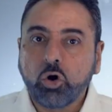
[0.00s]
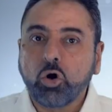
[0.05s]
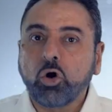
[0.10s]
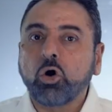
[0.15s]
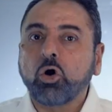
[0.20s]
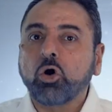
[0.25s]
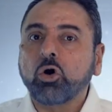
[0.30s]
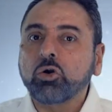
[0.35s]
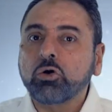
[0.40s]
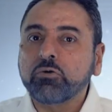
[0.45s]

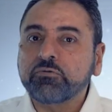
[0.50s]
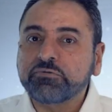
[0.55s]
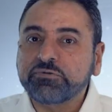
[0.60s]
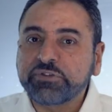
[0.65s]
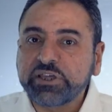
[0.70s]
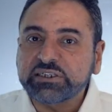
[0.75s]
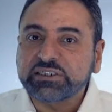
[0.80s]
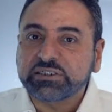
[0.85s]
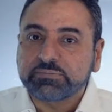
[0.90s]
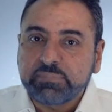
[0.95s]
All of
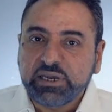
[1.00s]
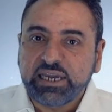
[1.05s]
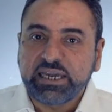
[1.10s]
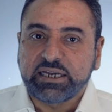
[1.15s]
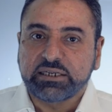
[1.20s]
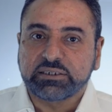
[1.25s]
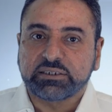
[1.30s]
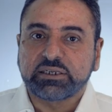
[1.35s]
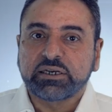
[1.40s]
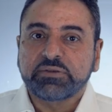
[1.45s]
this
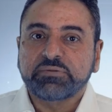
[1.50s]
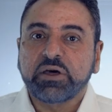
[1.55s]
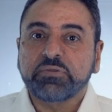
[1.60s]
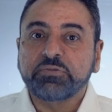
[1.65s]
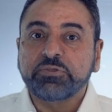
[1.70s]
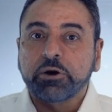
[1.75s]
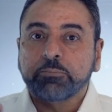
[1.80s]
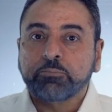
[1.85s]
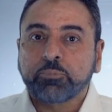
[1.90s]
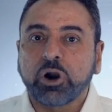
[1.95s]
means
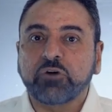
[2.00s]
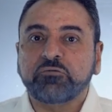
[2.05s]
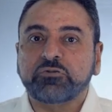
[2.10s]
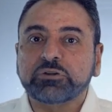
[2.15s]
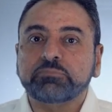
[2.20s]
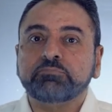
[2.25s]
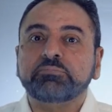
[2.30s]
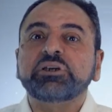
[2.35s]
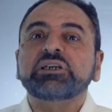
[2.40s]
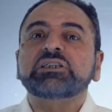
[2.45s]
that the
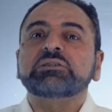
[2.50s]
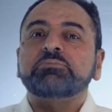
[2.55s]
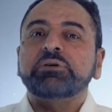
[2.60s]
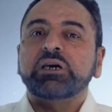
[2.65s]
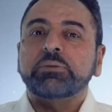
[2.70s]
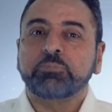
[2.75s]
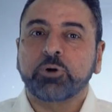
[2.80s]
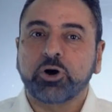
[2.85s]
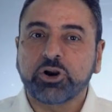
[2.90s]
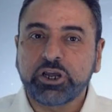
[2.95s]
Prophet, peace
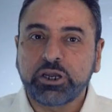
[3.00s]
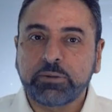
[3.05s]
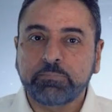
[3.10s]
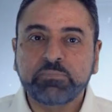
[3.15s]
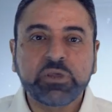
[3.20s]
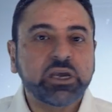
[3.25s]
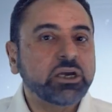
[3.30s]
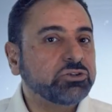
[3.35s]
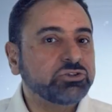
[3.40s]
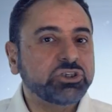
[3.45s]
be upon
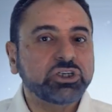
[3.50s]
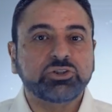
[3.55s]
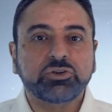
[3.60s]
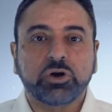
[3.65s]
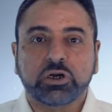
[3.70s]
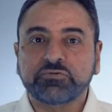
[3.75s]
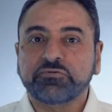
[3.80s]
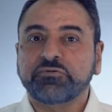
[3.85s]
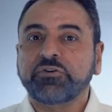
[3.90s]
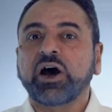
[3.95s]
him, did
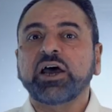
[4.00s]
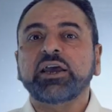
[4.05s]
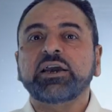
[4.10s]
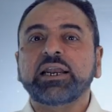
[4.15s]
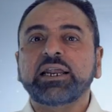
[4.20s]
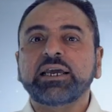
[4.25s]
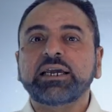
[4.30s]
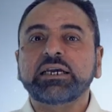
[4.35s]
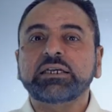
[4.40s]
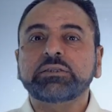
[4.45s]
not
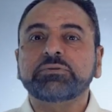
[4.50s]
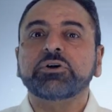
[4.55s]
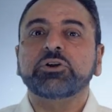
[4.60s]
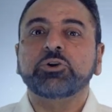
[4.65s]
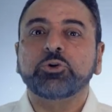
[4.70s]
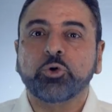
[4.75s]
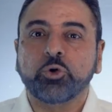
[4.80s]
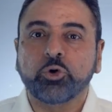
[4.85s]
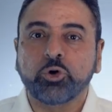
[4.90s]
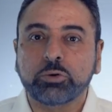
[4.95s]
violate the
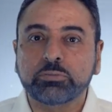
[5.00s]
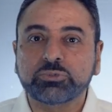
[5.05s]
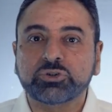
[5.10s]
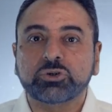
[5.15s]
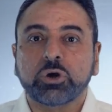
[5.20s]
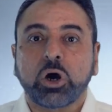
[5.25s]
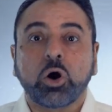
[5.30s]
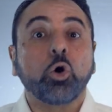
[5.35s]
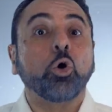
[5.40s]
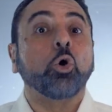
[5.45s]

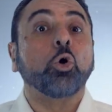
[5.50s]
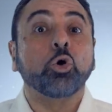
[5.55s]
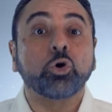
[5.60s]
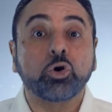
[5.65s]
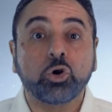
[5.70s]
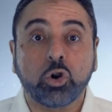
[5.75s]
norms or